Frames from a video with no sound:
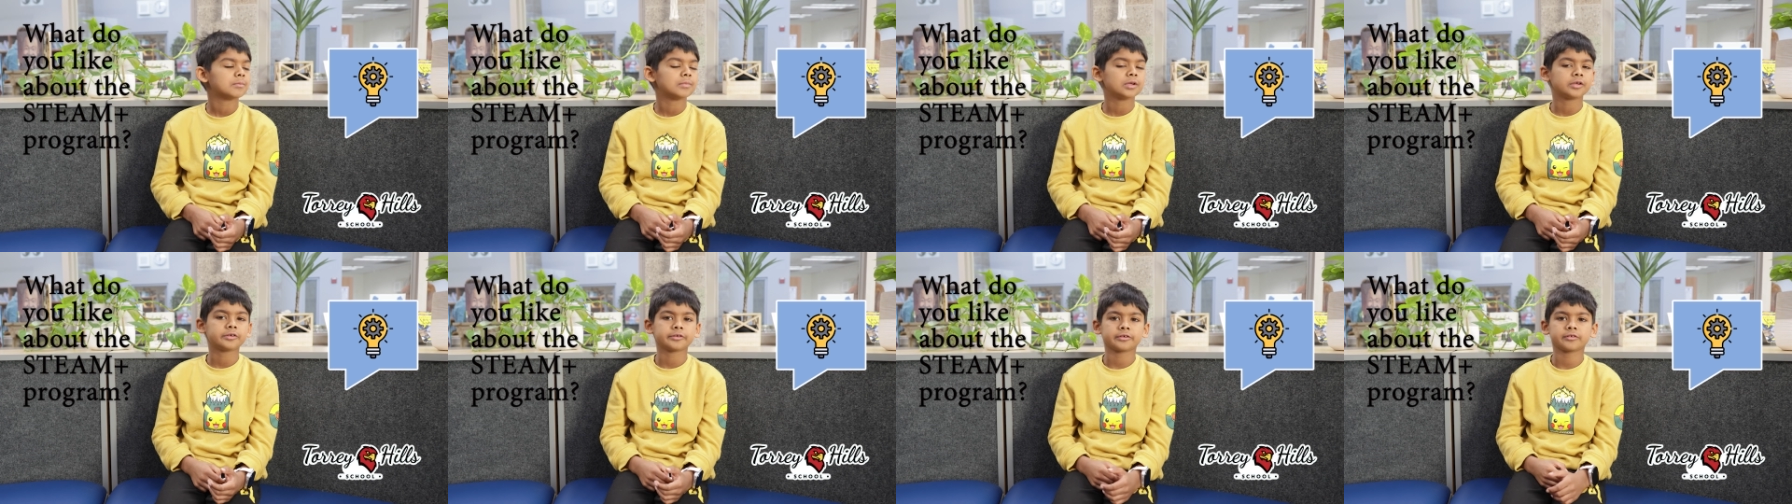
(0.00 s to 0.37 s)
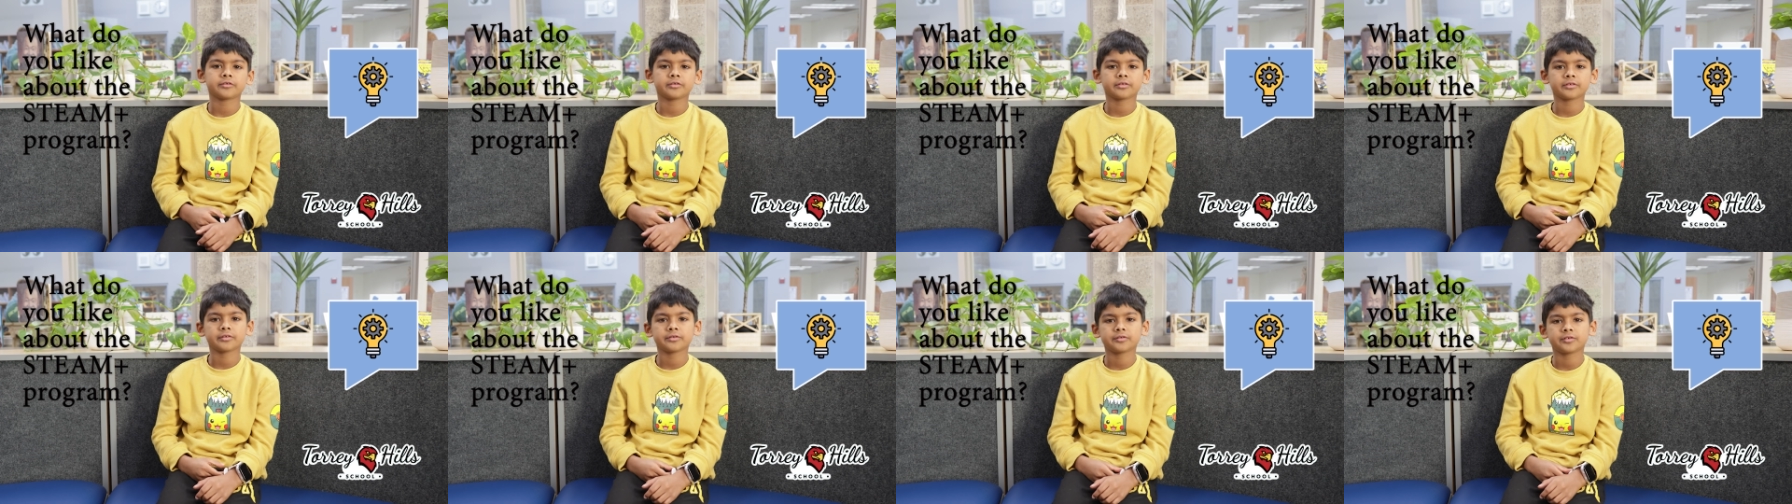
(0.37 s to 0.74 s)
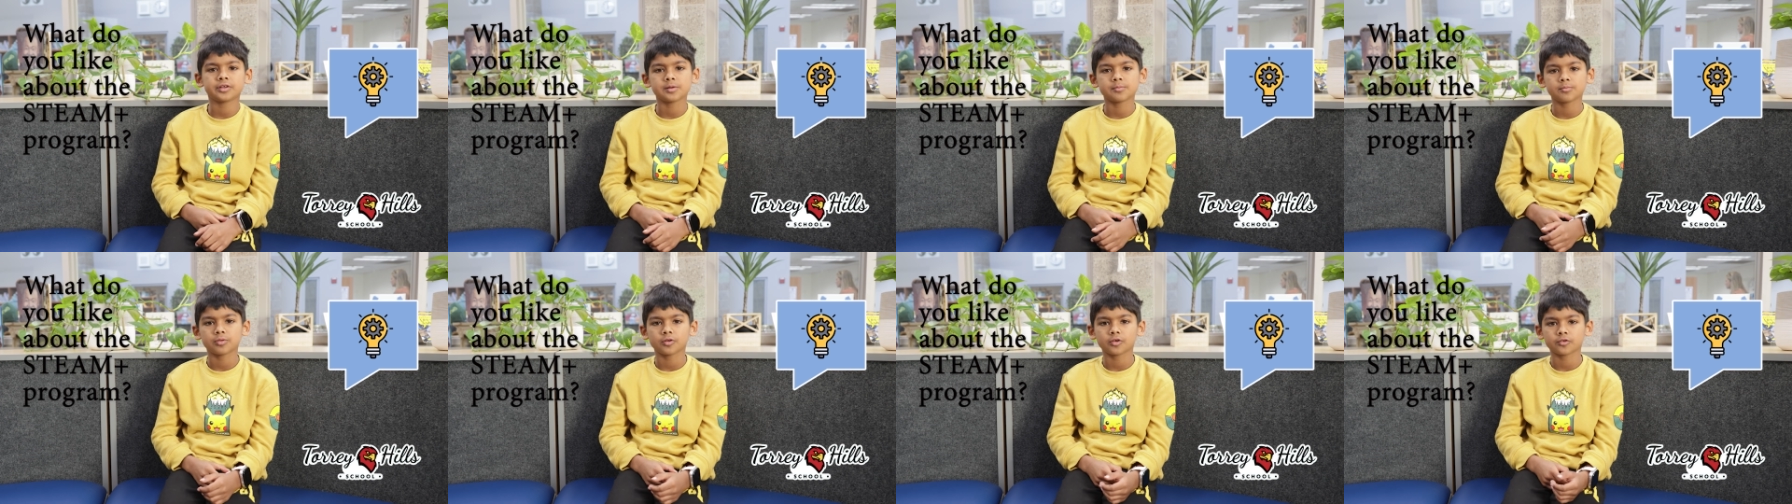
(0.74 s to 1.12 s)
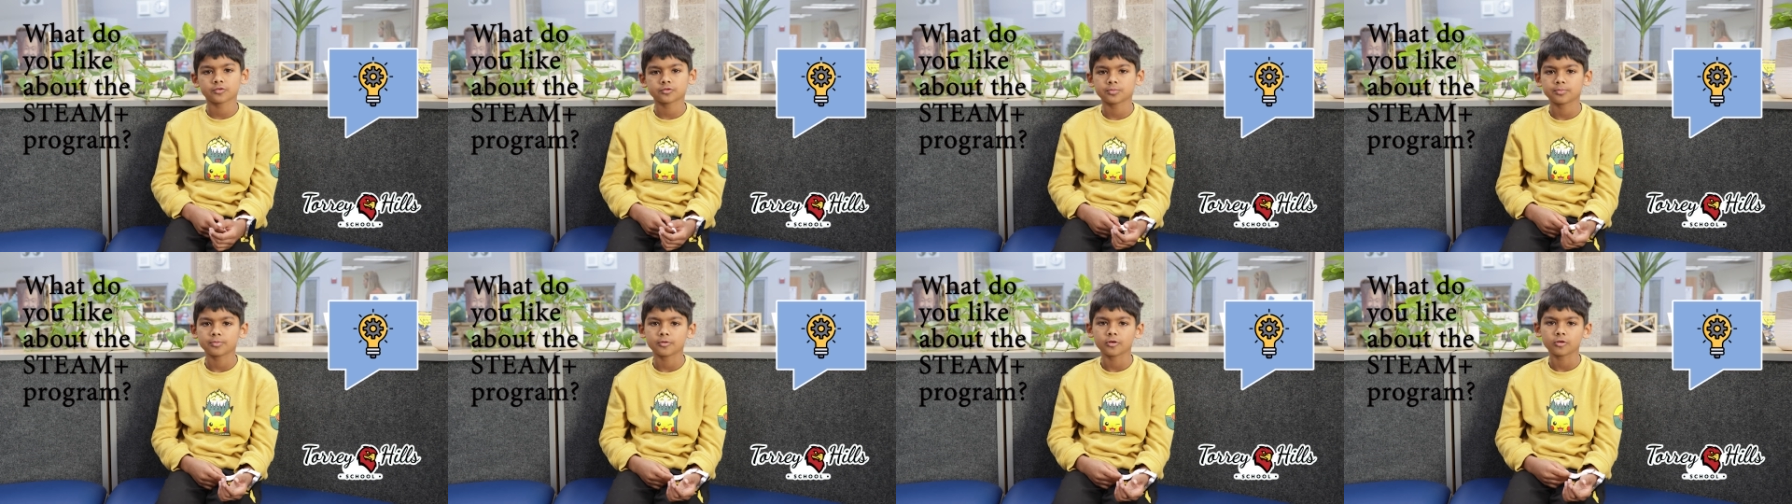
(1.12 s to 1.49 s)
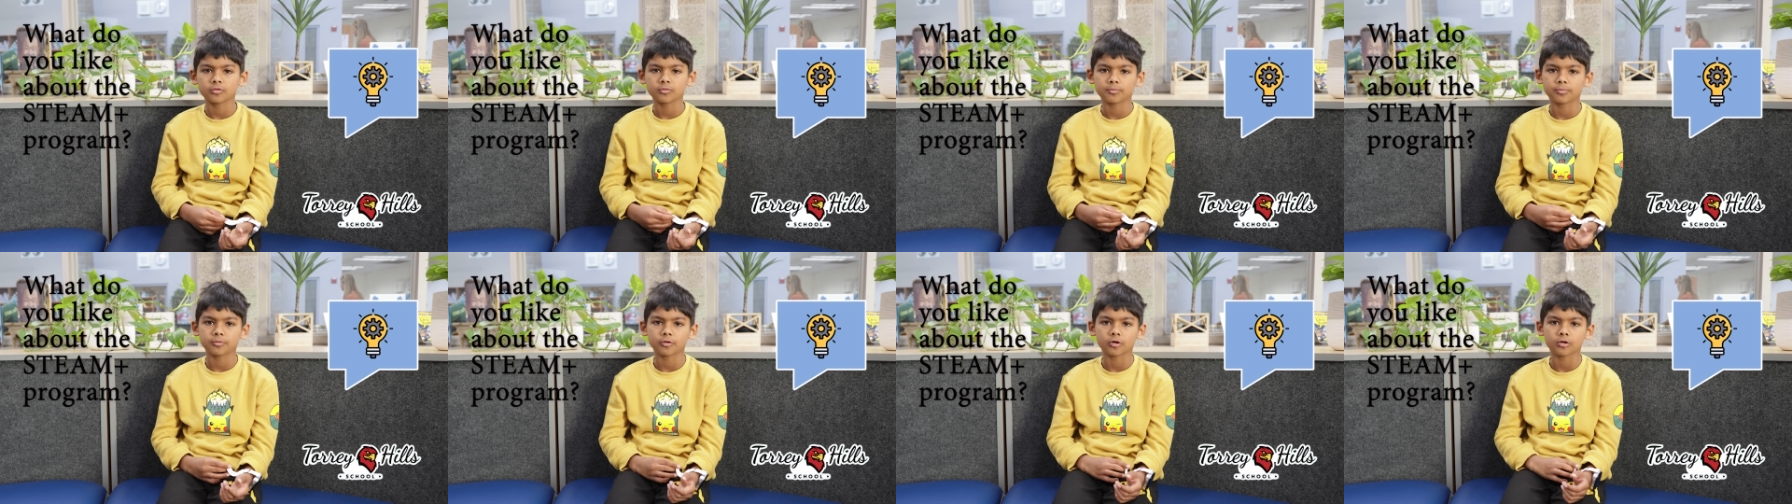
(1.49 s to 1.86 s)
because of the STEAM Plus
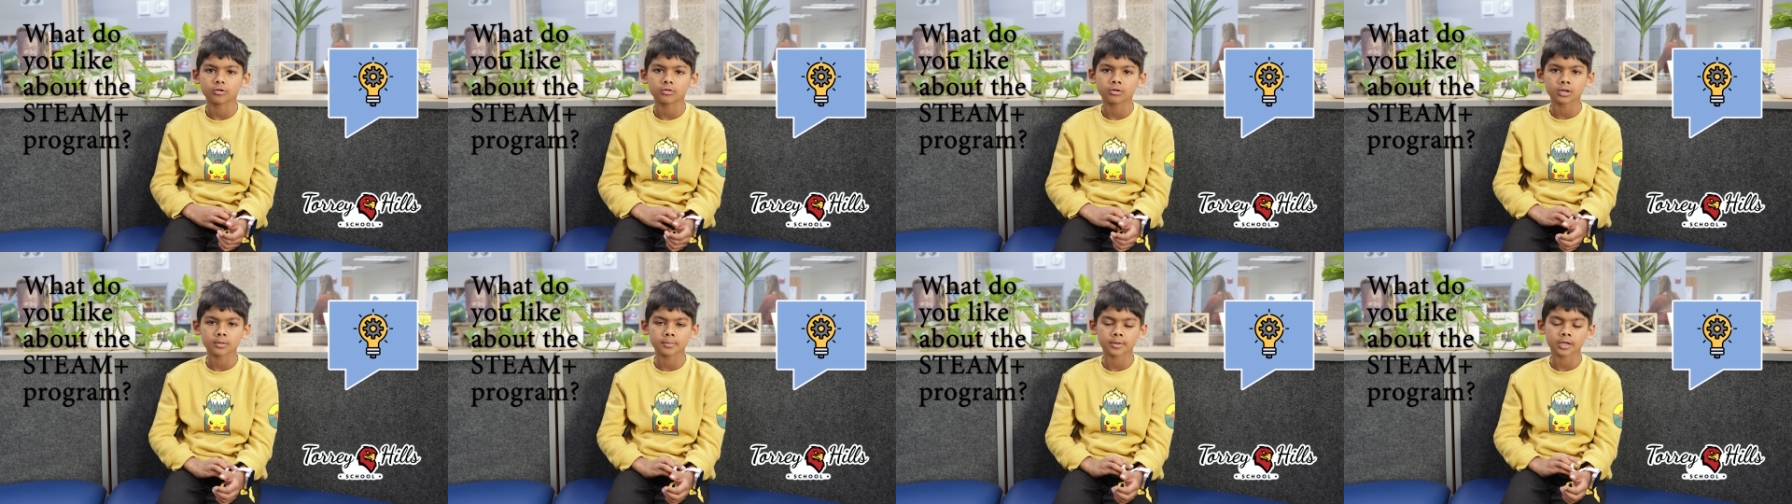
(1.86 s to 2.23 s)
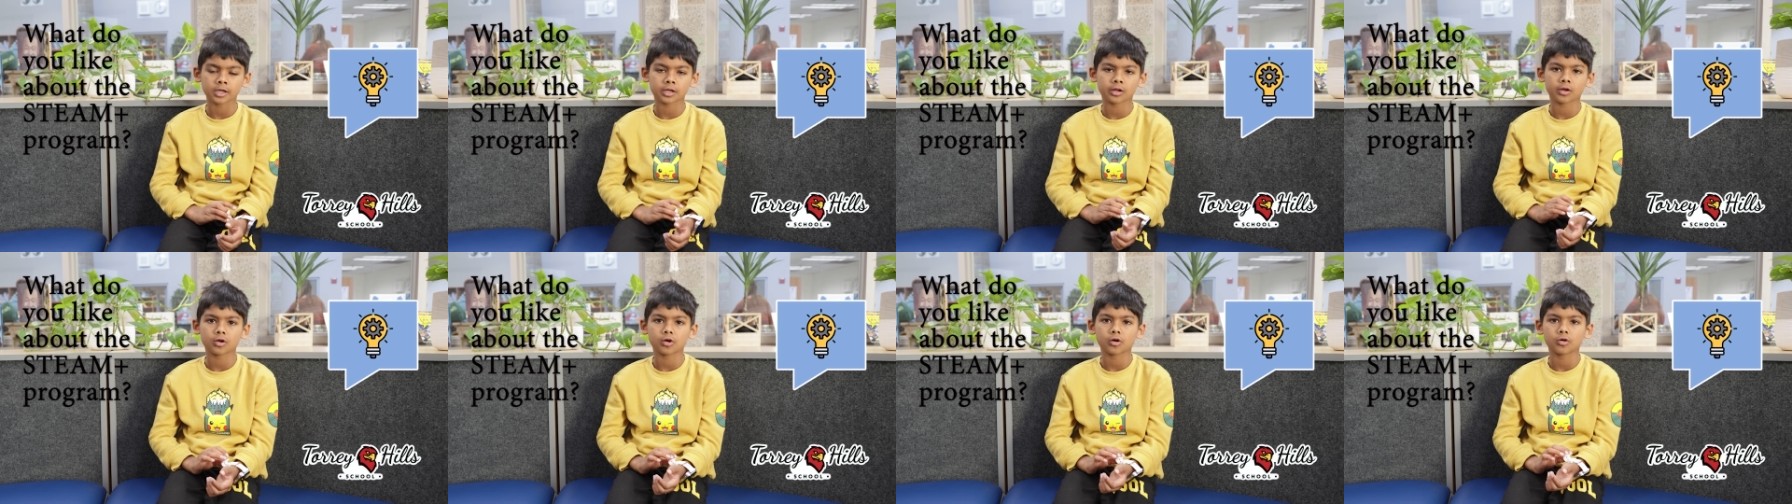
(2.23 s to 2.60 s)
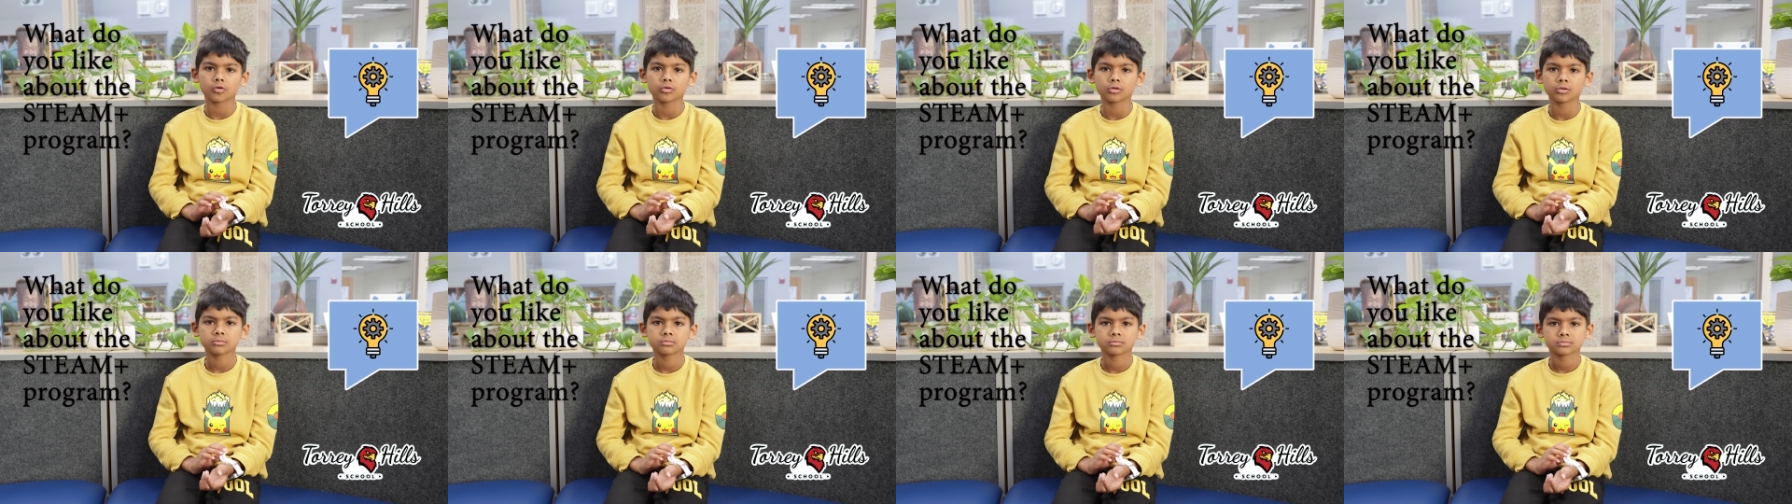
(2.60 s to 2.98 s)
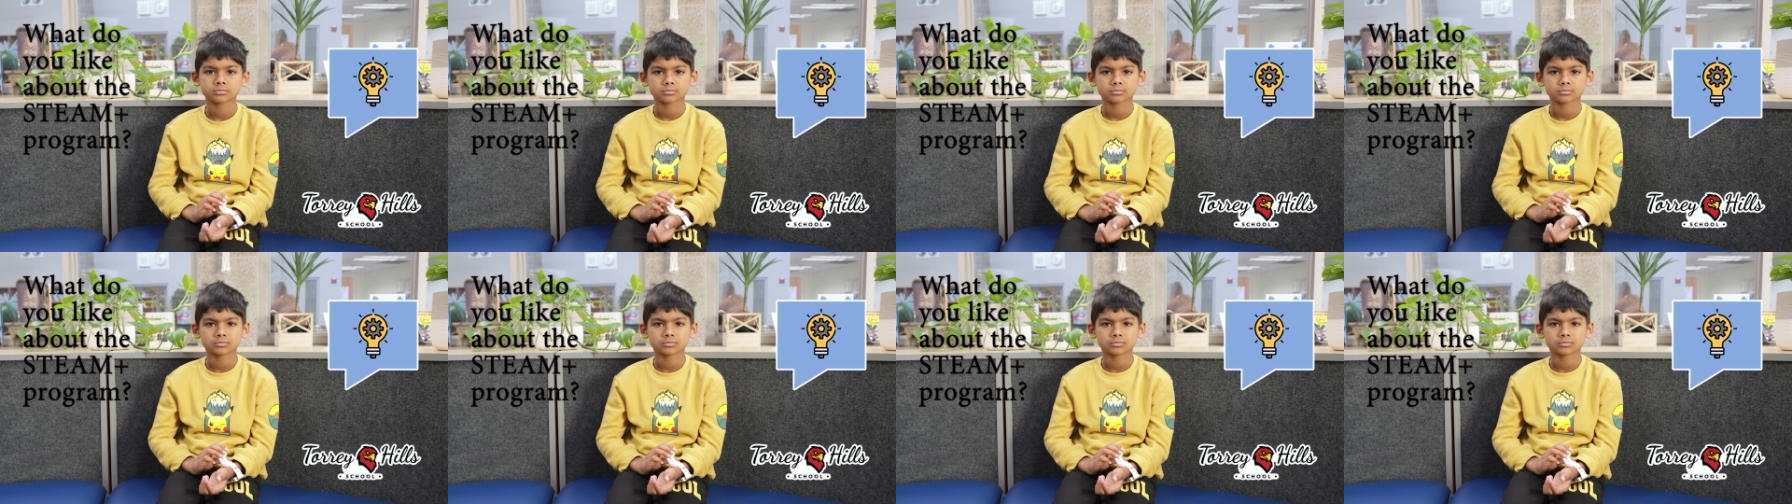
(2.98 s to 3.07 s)
program. I can code.